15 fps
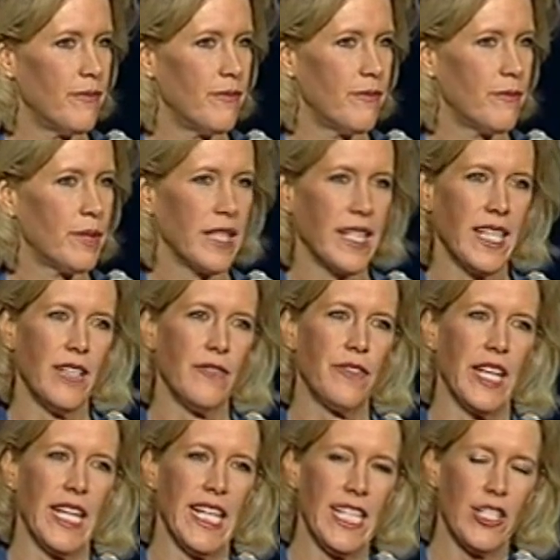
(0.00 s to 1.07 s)
believe that
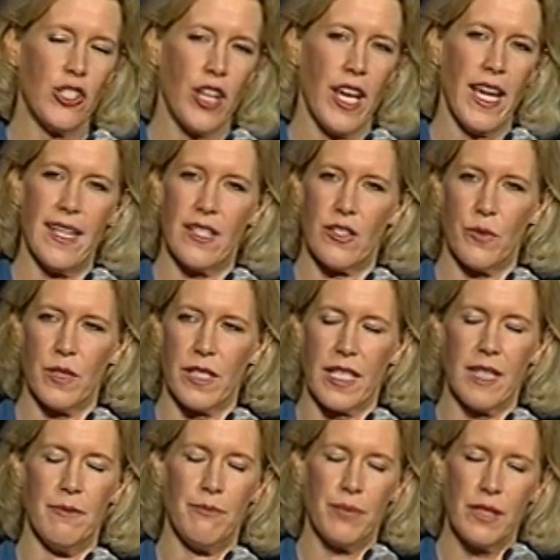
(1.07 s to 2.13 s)
each case was a
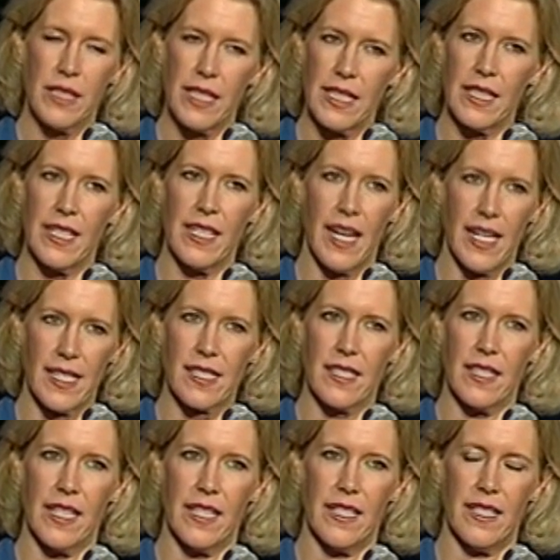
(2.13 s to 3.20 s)
completely
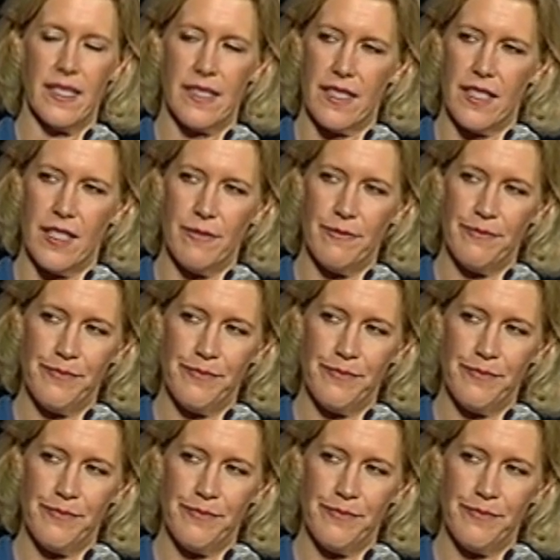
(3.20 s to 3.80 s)
isolated incident